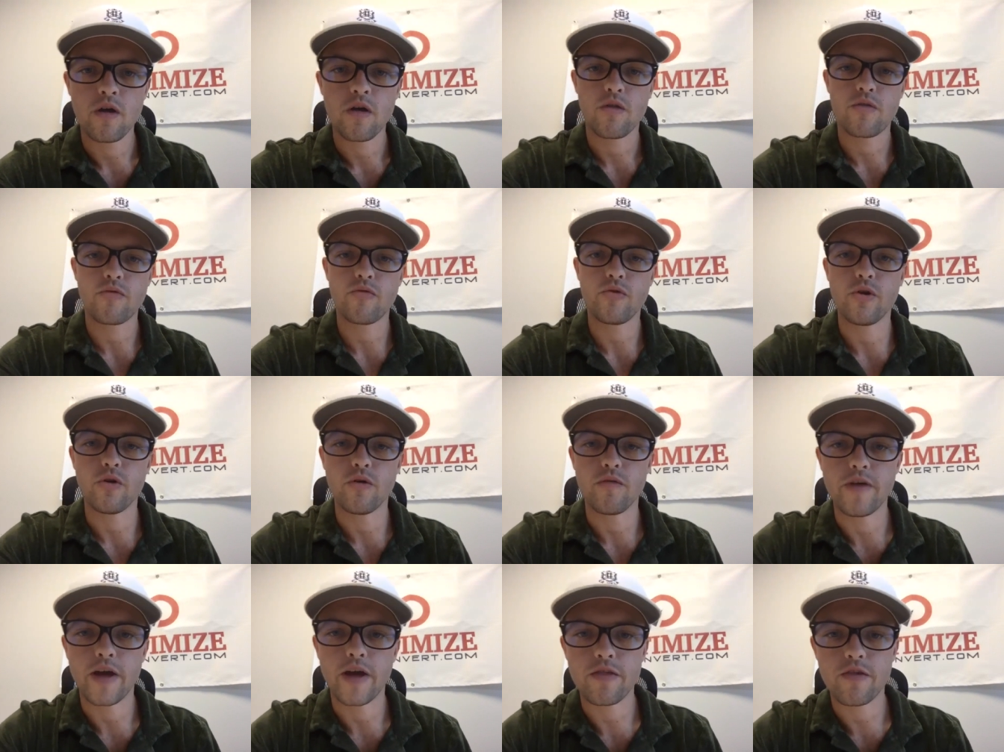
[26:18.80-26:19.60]
through your
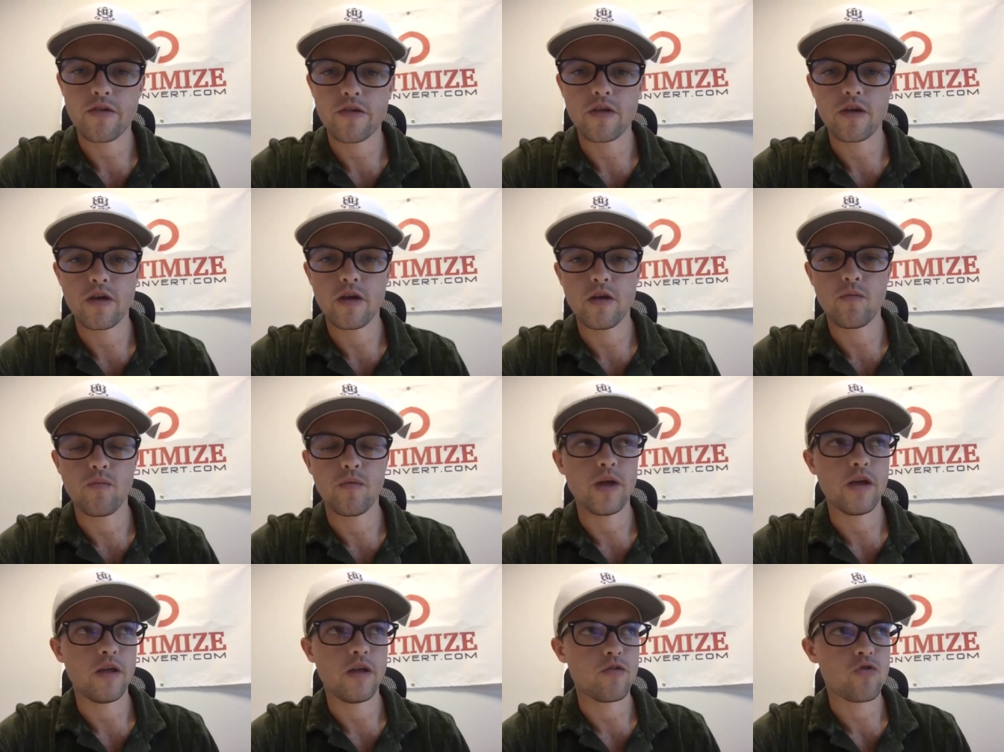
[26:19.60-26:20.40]
events
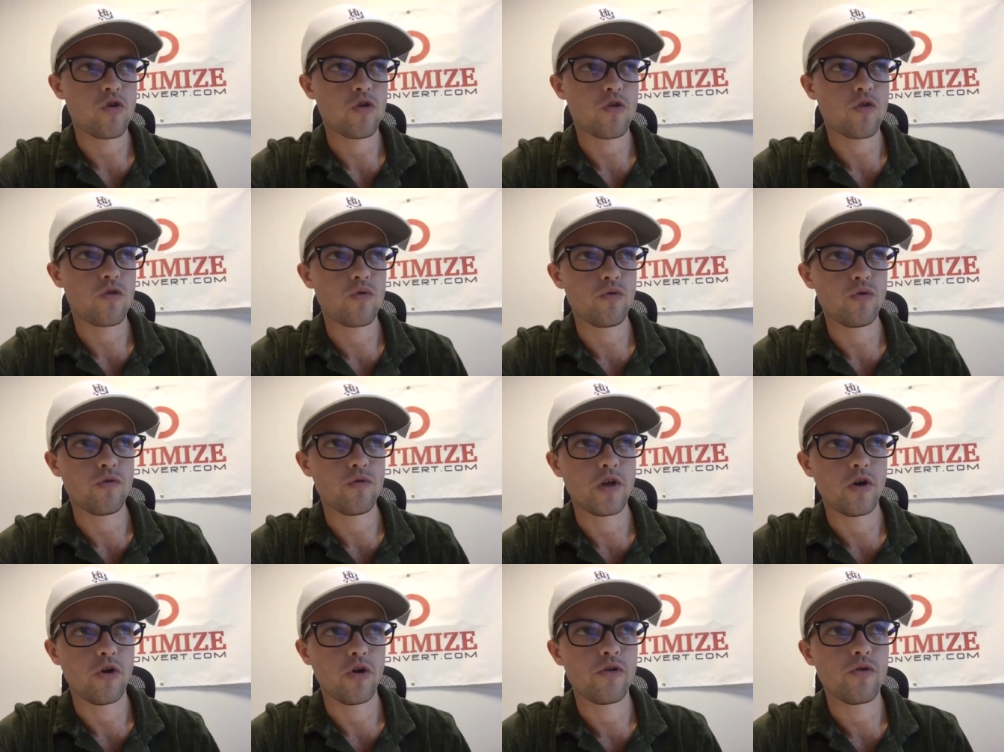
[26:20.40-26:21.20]
and, and just who you've
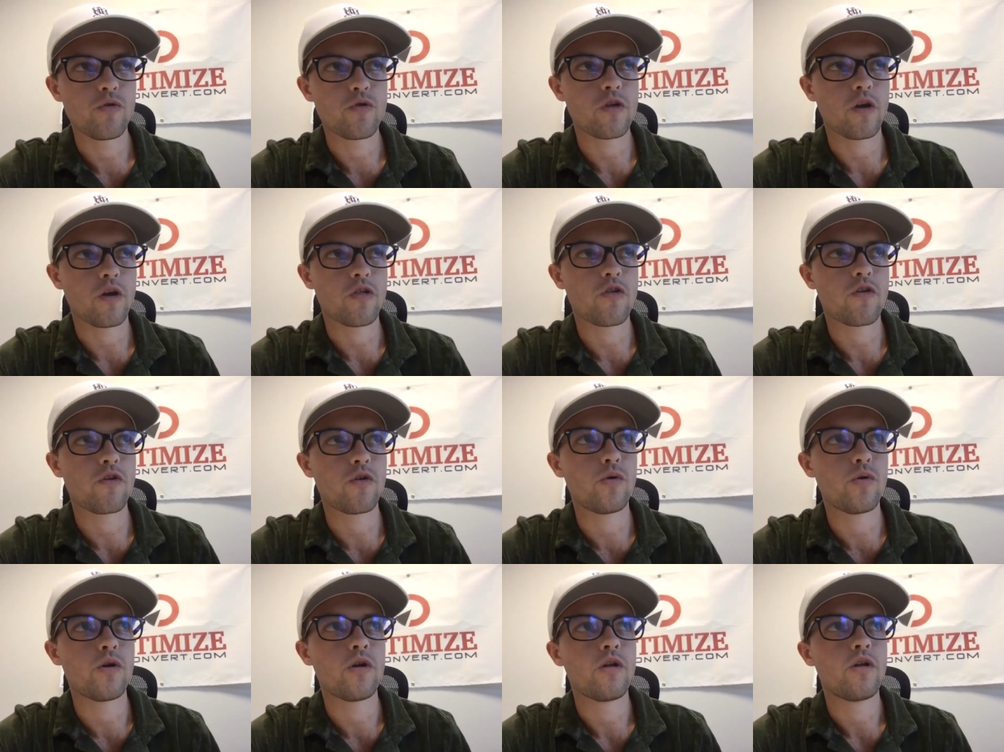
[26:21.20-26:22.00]
introduced us
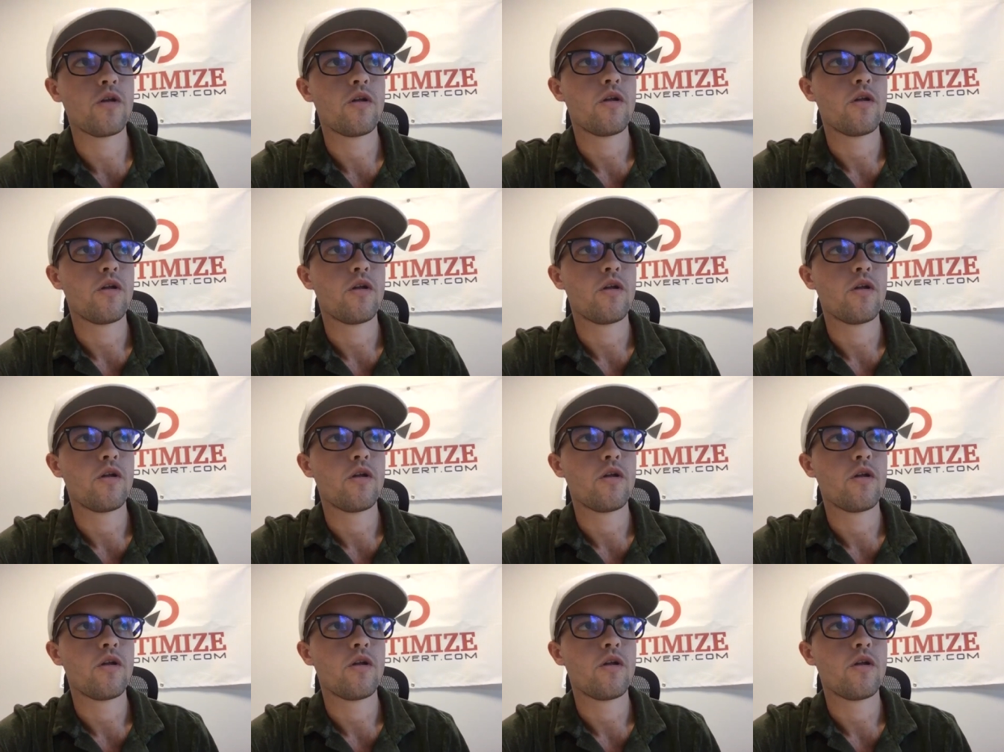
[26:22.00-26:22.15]
to.